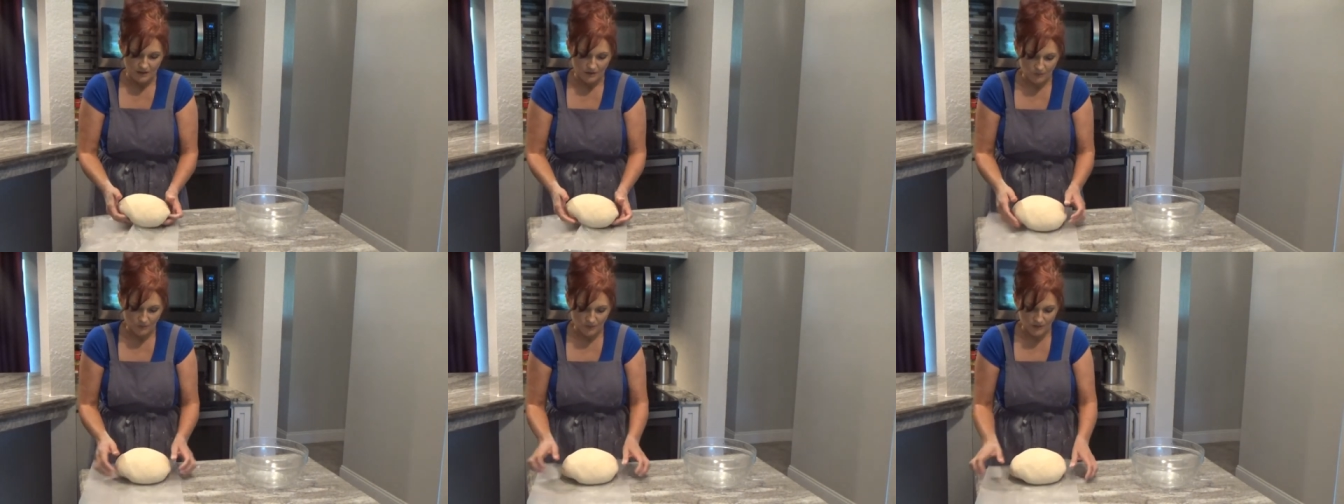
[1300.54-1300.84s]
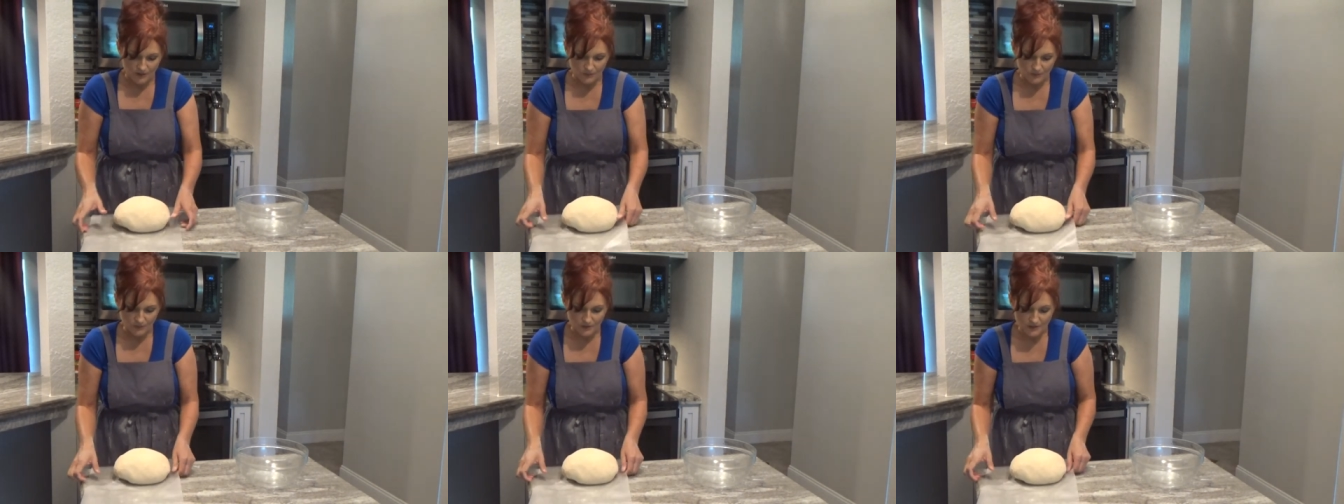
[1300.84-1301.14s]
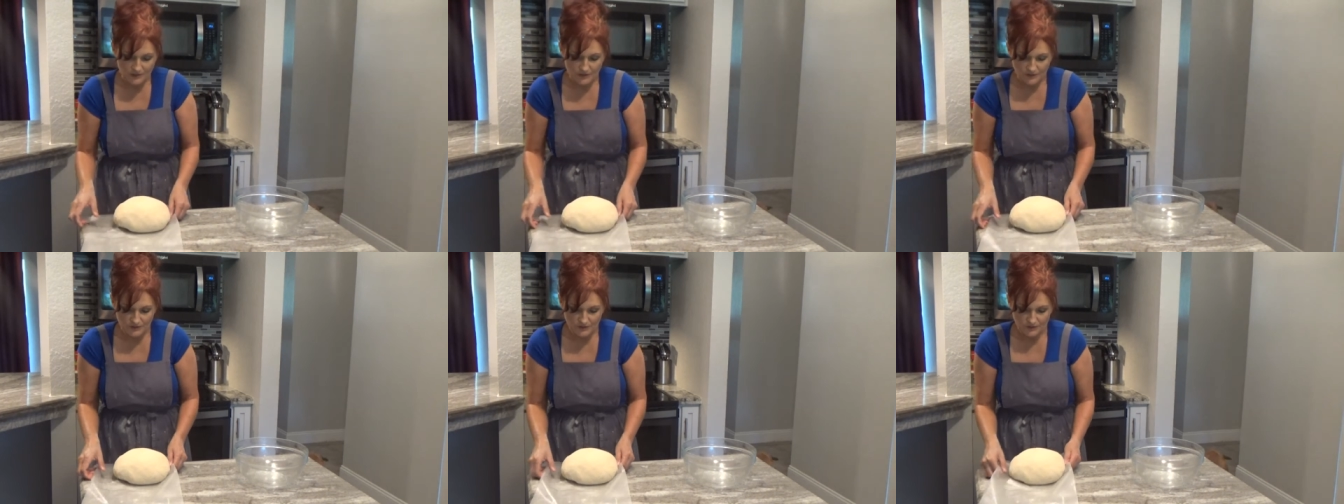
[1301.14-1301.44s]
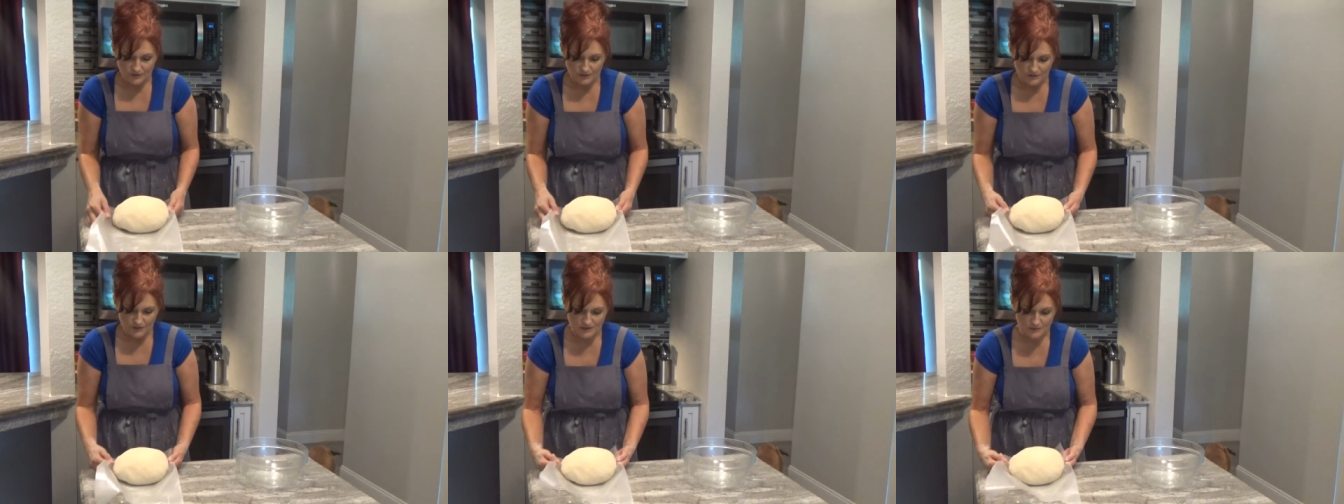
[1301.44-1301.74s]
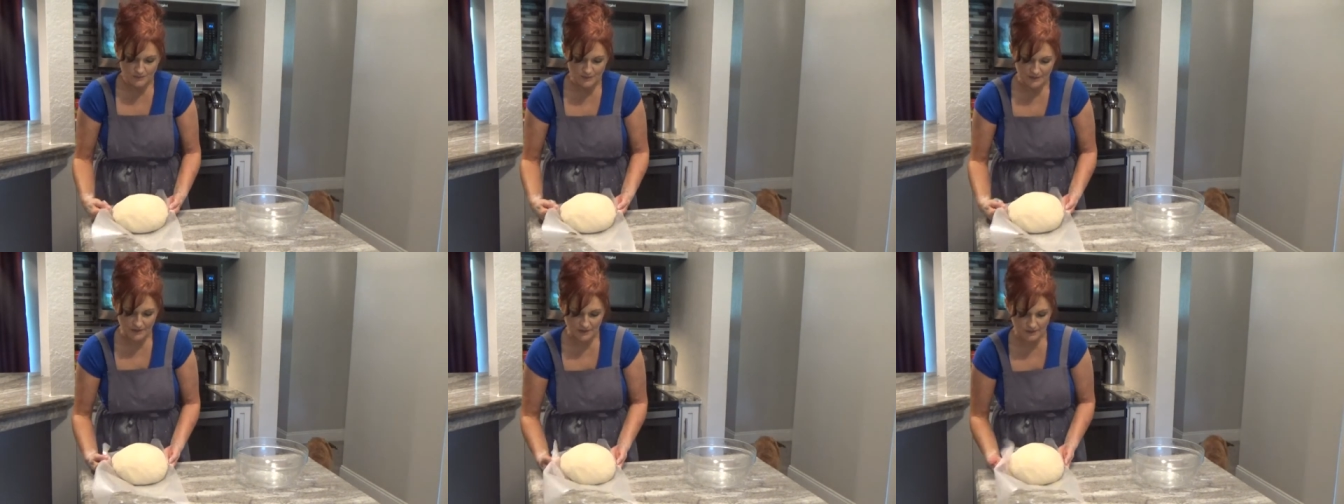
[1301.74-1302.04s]
What you want to do is
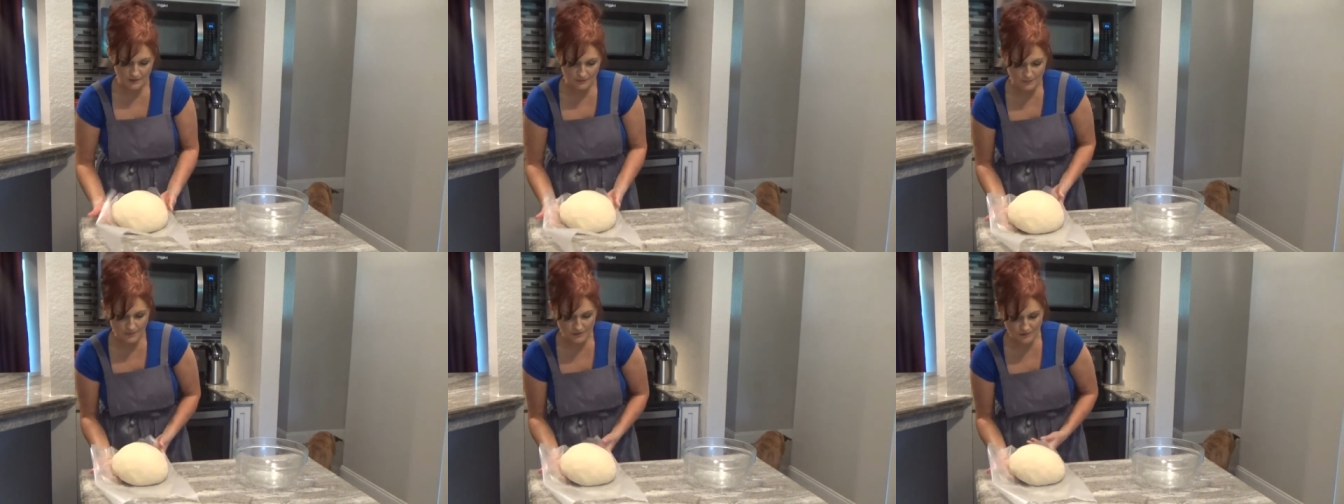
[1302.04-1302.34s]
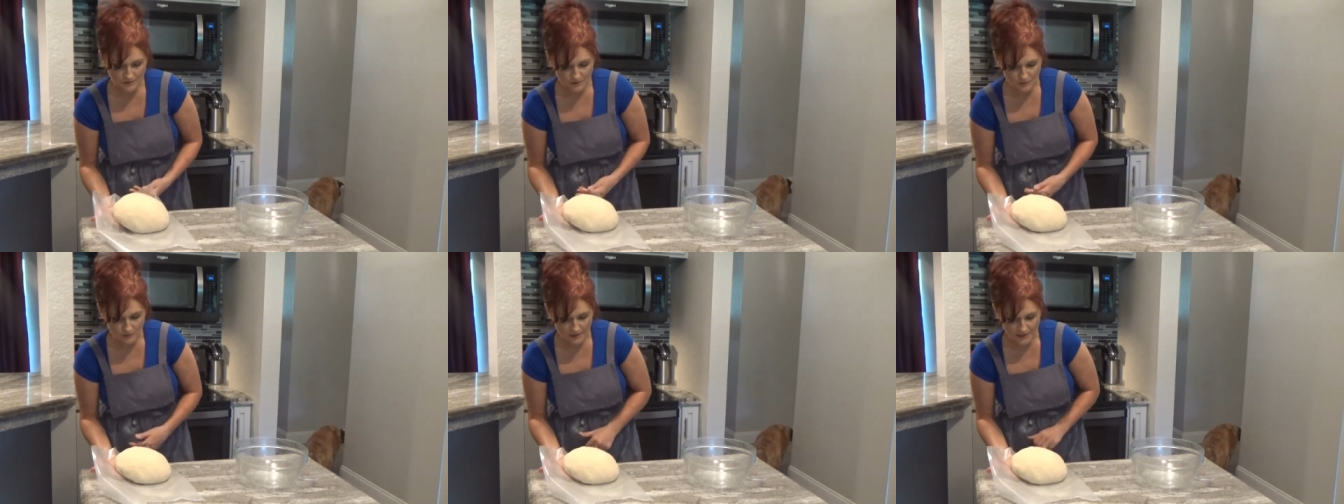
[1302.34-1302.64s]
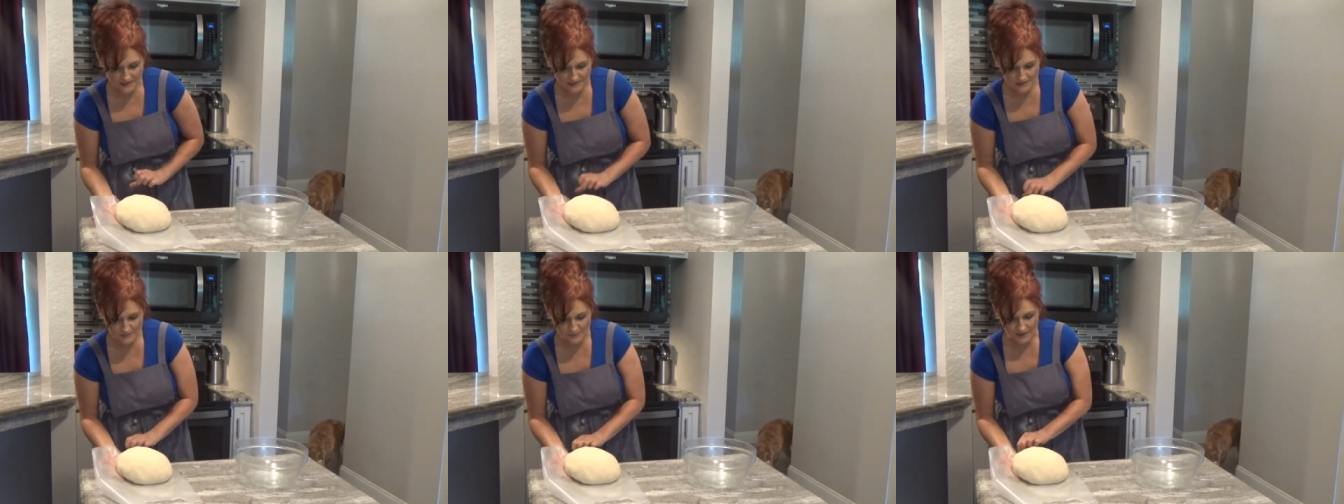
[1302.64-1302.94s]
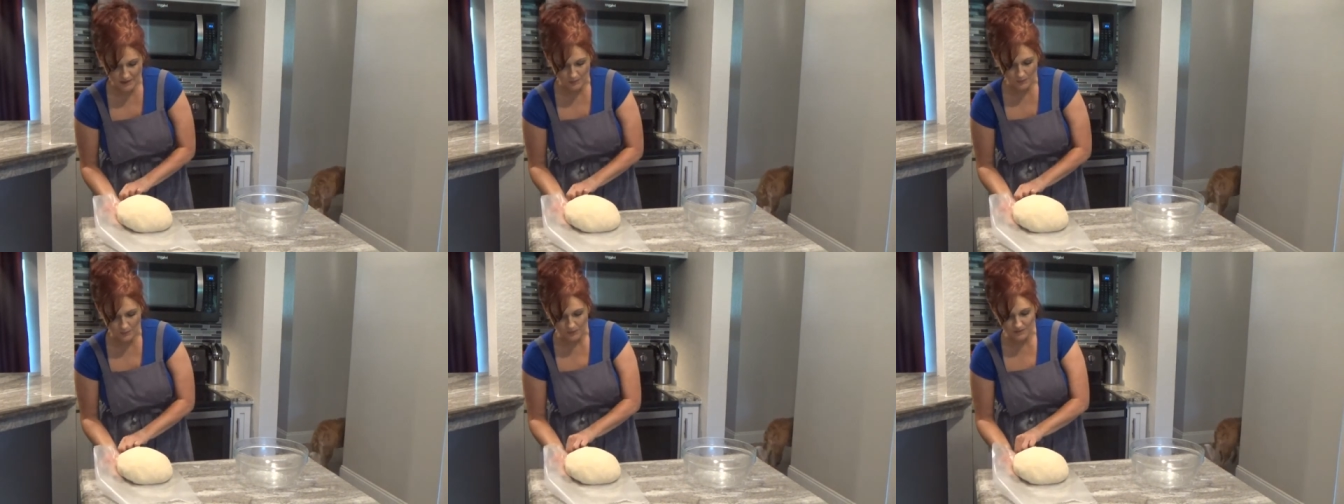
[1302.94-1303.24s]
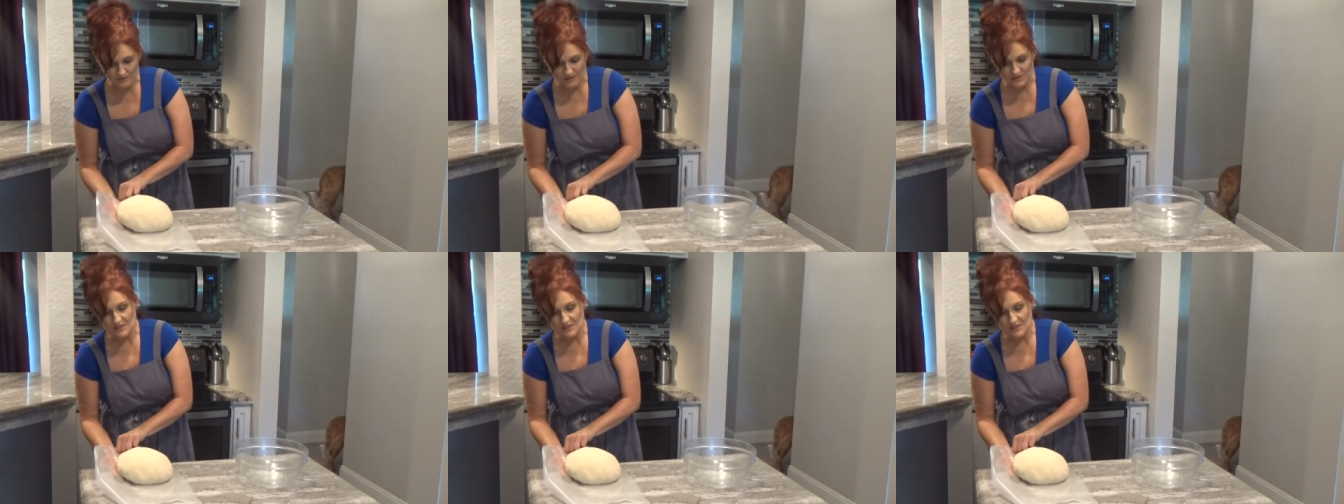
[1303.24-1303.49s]
pick it up on your wax paper. This